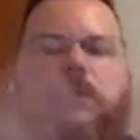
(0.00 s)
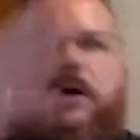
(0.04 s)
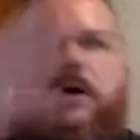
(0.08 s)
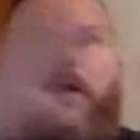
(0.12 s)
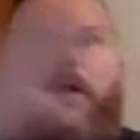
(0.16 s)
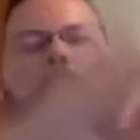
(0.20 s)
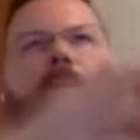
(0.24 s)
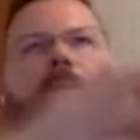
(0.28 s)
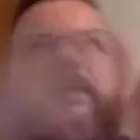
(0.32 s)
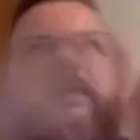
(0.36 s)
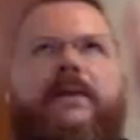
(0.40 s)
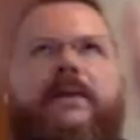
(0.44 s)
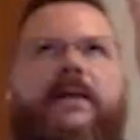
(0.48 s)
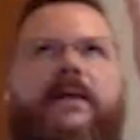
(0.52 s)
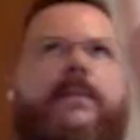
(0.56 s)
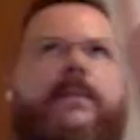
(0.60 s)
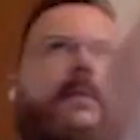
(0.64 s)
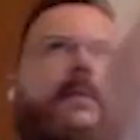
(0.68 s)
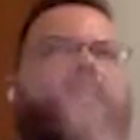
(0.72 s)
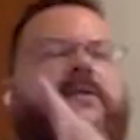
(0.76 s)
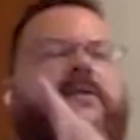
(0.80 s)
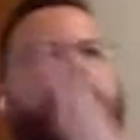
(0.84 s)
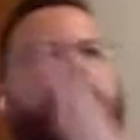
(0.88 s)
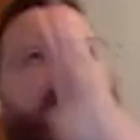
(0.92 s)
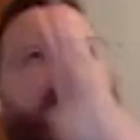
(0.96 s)
copying their
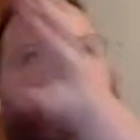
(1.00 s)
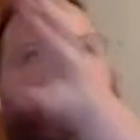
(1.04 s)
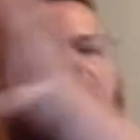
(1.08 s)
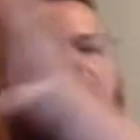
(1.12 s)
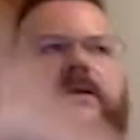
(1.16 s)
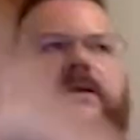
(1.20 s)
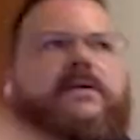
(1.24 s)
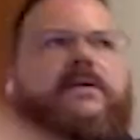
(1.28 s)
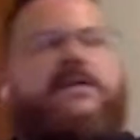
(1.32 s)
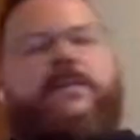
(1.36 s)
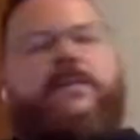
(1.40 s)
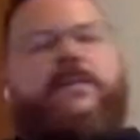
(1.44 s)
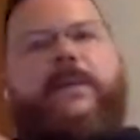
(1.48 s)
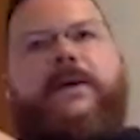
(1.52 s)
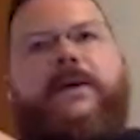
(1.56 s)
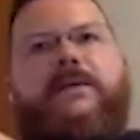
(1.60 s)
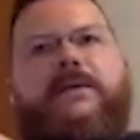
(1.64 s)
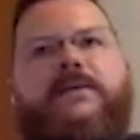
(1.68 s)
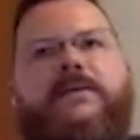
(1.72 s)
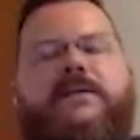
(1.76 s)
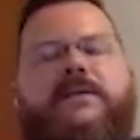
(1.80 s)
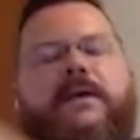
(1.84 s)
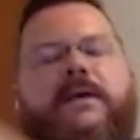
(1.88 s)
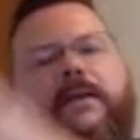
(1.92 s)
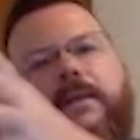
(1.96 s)
memory to a larger
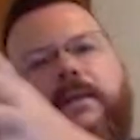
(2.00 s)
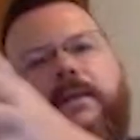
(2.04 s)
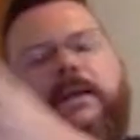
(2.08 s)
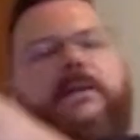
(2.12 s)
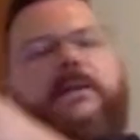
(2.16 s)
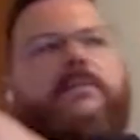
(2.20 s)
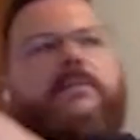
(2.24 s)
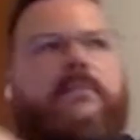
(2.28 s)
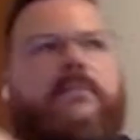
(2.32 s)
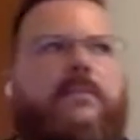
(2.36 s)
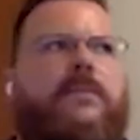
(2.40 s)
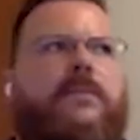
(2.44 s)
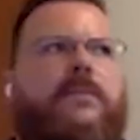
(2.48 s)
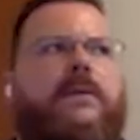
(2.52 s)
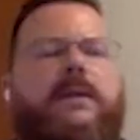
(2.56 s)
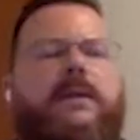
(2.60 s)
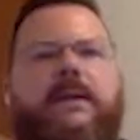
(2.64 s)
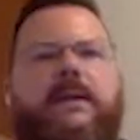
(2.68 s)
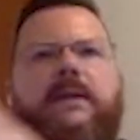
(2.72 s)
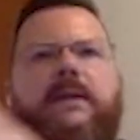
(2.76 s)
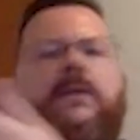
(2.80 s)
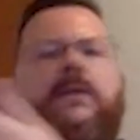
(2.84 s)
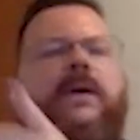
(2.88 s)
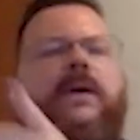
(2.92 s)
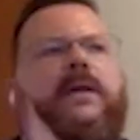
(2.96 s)
space and then
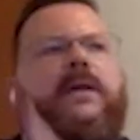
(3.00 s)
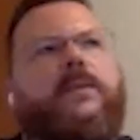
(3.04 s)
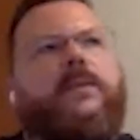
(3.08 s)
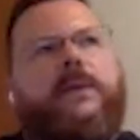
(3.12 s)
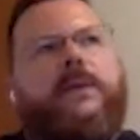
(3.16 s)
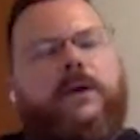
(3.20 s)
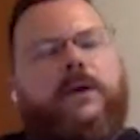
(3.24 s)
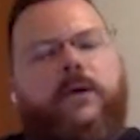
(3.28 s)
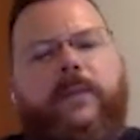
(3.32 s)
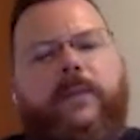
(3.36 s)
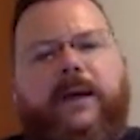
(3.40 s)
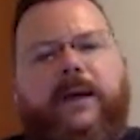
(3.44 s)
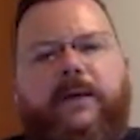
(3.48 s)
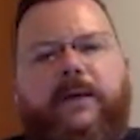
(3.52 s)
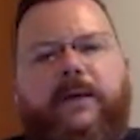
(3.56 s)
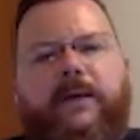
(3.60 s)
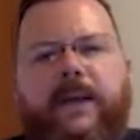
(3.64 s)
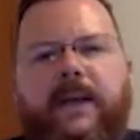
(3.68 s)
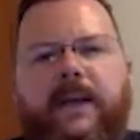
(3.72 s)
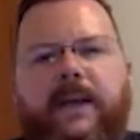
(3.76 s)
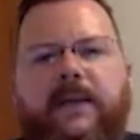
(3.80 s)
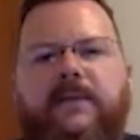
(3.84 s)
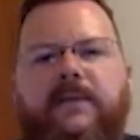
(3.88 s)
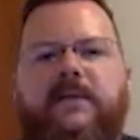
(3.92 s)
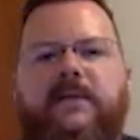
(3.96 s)
in the way that we know about
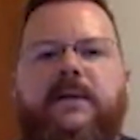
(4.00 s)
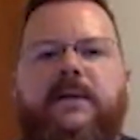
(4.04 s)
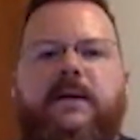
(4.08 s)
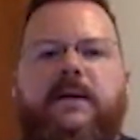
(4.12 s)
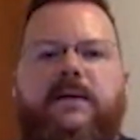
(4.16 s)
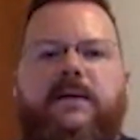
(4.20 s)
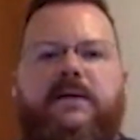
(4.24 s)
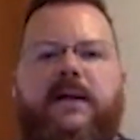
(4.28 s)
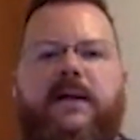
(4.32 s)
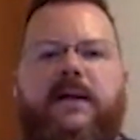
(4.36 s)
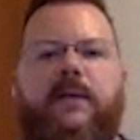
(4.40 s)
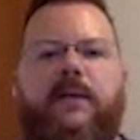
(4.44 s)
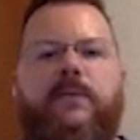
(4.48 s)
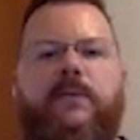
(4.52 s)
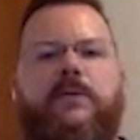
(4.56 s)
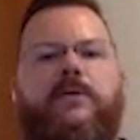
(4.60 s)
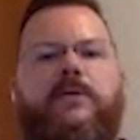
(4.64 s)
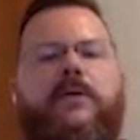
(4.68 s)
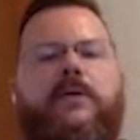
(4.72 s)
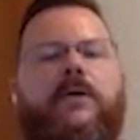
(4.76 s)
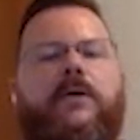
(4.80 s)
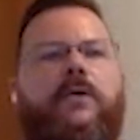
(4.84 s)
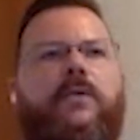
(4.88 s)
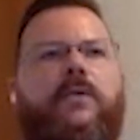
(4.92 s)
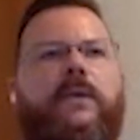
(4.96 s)
append, they would
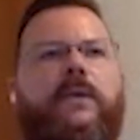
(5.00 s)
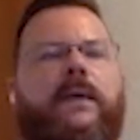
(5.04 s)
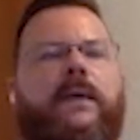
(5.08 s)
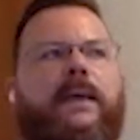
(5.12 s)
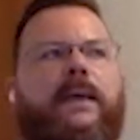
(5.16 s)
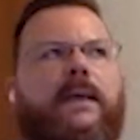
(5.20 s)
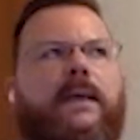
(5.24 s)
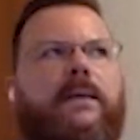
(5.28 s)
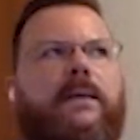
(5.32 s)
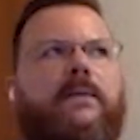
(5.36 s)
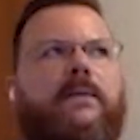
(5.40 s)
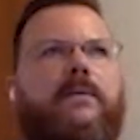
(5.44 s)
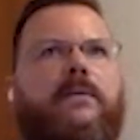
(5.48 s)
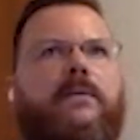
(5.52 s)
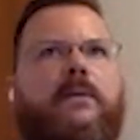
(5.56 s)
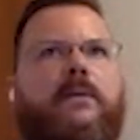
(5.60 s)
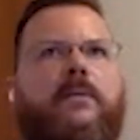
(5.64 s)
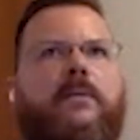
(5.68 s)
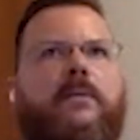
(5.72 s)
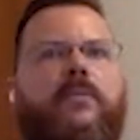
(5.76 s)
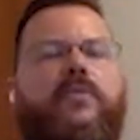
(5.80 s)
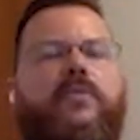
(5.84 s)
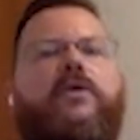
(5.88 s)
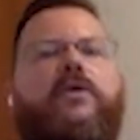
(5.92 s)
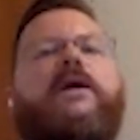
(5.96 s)
grow in
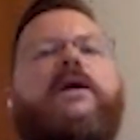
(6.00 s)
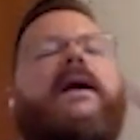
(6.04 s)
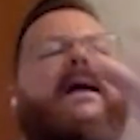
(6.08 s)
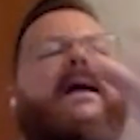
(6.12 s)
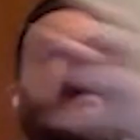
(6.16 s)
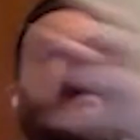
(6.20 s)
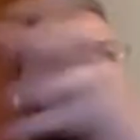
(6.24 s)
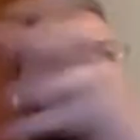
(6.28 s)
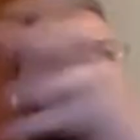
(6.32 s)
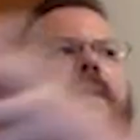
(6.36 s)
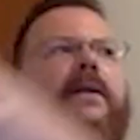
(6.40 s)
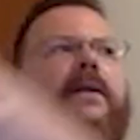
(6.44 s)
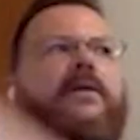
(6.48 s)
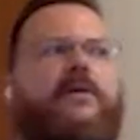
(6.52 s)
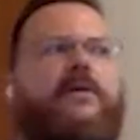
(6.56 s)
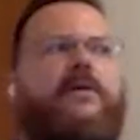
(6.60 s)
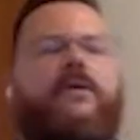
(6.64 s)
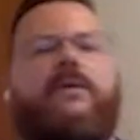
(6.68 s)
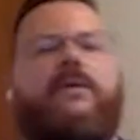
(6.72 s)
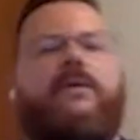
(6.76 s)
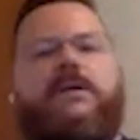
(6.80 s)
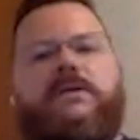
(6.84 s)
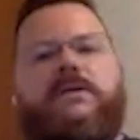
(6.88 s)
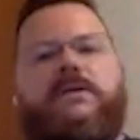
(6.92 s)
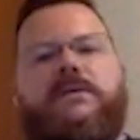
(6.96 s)
pre-allocated
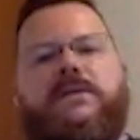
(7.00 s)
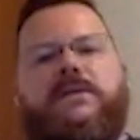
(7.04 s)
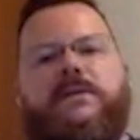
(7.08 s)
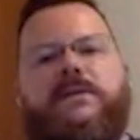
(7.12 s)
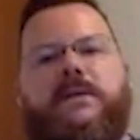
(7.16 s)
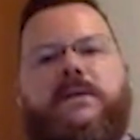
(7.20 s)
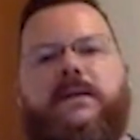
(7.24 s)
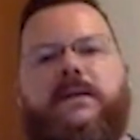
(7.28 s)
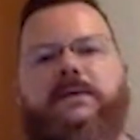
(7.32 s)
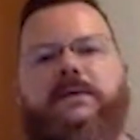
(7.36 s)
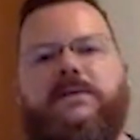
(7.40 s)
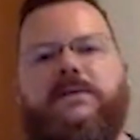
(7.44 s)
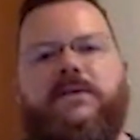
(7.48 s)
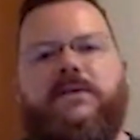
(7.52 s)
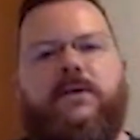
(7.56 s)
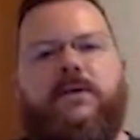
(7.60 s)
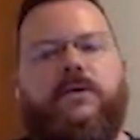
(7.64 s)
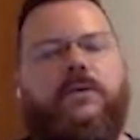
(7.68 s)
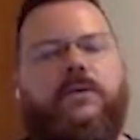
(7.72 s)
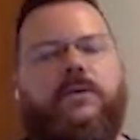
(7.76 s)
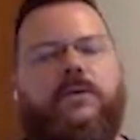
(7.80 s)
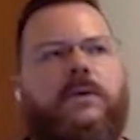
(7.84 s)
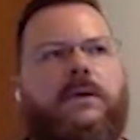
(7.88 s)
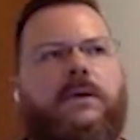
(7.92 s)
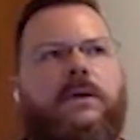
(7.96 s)
units. And
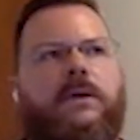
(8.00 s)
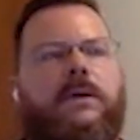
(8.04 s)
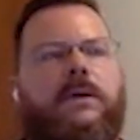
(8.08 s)
so